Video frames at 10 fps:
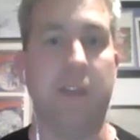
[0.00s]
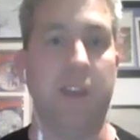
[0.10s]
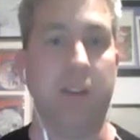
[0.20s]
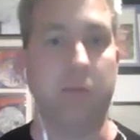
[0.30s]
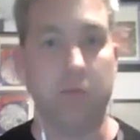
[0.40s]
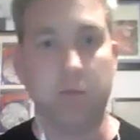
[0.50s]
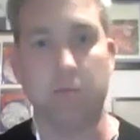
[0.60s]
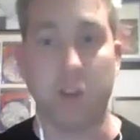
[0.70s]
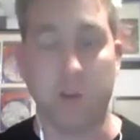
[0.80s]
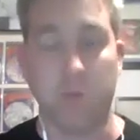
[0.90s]
and then
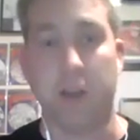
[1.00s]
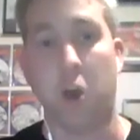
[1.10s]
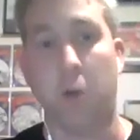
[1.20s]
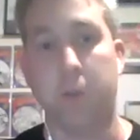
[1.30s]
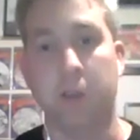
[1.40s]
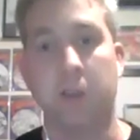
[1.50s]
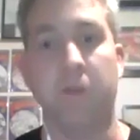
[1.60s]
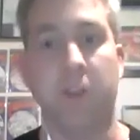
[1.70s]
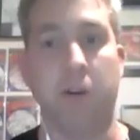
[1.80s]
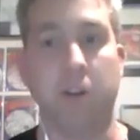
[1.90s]
you've been
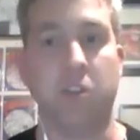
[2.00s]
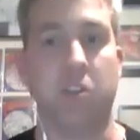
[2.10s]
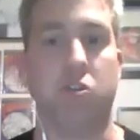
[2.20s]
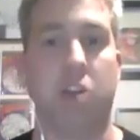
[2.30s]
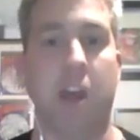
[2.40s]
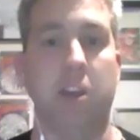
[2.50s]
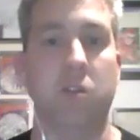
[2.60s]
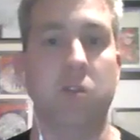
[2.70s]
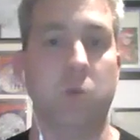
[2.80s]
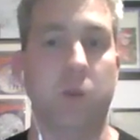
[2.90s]
helping various
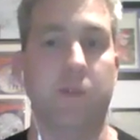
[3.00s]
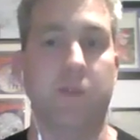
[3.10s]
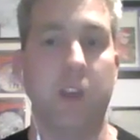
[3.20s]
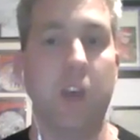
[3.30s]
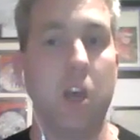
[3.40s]
Australians with